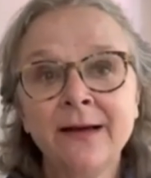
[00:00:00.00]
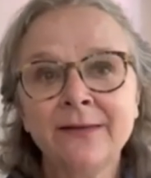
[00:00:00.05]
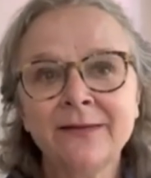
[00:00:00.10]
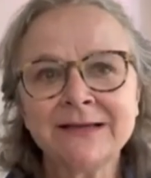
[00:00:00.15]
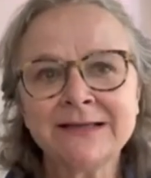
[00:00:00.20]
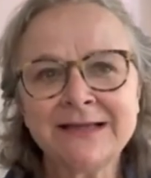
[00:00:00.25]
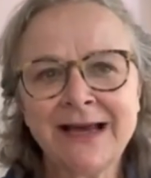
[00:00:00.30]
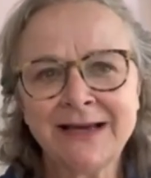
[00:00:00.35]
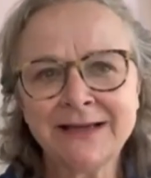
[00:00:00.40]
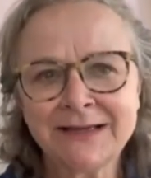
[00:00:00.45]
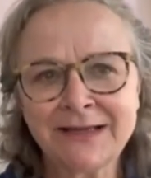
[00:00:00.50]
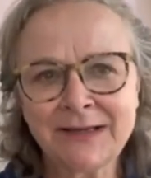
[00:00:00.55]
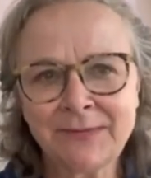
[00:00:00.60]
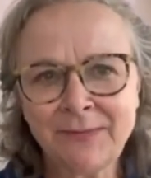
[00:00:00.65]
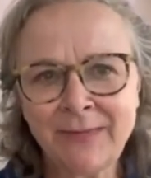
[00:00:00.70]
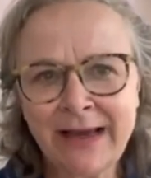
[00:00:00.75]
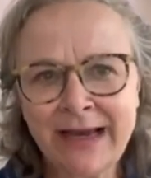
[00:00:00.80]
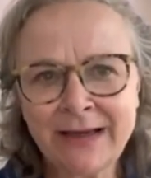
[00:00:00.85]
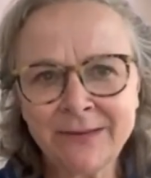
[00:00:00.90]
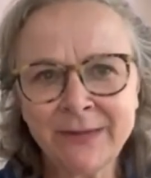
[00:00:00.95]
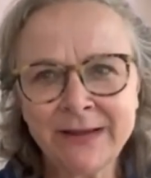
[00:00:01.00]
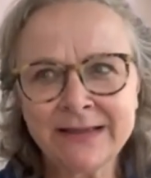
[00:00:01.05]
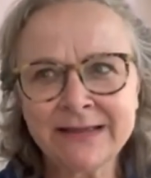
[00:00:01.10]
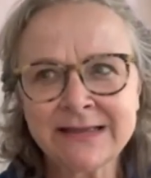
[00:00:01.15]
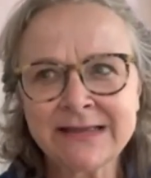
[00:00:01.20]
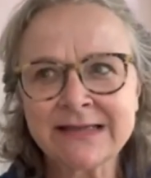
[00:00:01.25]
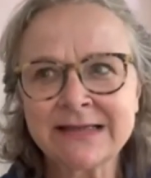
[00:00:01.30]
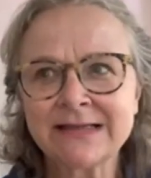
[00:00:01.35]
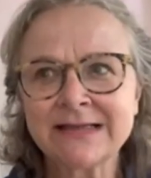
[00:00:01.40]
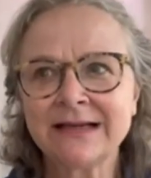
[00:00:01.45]
the Ten
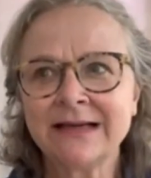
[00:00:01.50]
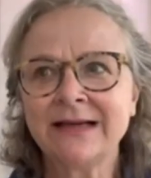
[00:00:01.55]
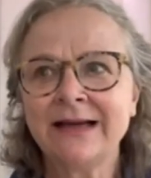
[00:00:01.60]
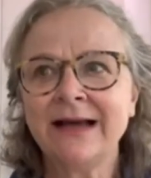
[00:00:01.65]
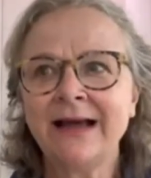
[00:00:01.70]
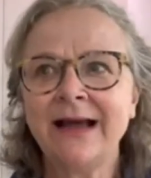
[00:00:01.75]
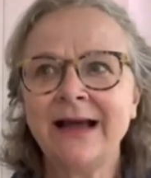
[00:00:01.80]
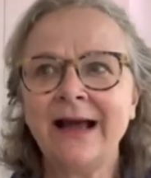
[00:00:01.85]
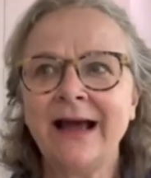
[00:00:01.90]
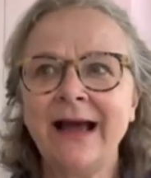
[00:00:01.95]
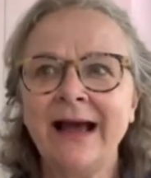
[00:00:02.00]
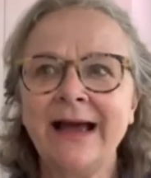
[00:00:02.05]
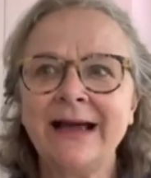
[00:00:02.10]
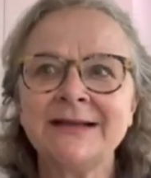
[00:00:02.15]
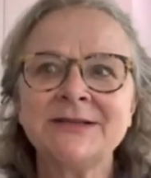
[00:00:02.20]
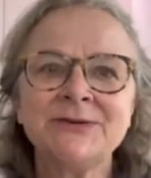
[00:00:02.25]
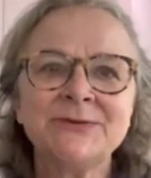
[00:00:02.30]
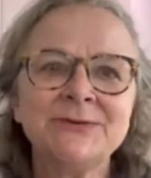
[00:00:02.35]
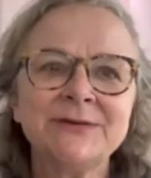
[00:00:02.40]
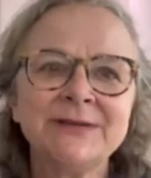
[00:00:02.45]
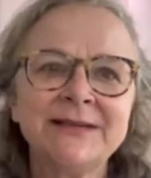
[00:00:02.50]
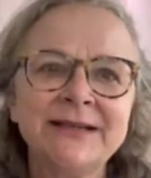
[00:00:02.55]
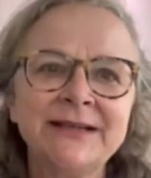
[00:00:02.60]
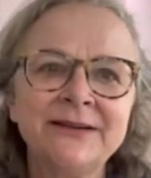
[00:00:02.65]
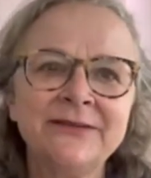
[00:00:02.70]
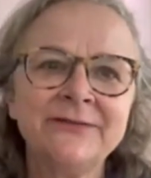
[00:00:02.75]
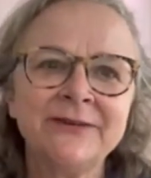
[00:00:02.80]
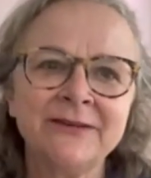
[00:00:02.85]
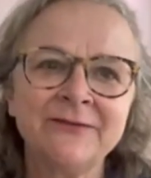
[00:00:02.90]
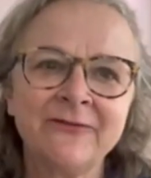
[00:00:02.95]
Commandments, and to
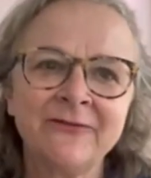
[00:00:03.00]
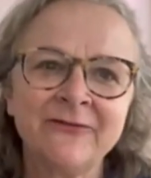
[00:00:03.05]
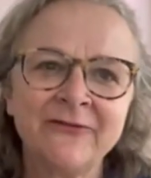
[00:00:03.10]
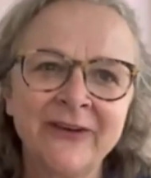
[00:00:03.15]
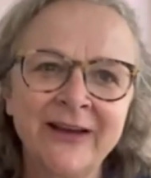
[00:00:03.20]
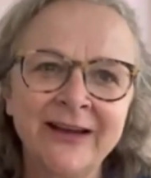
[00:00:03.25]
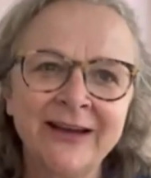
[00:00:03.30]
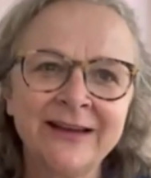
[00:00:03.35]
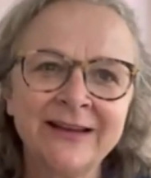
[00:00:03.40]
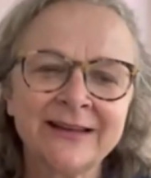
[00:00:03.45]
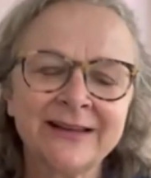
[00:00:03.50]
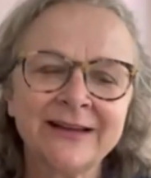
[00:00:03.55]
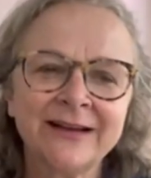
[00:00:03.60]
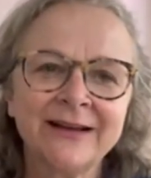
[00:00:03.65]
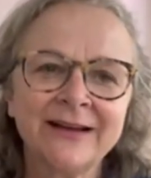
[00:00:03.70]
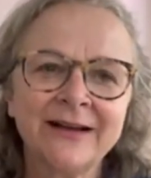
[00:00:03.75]
live in faith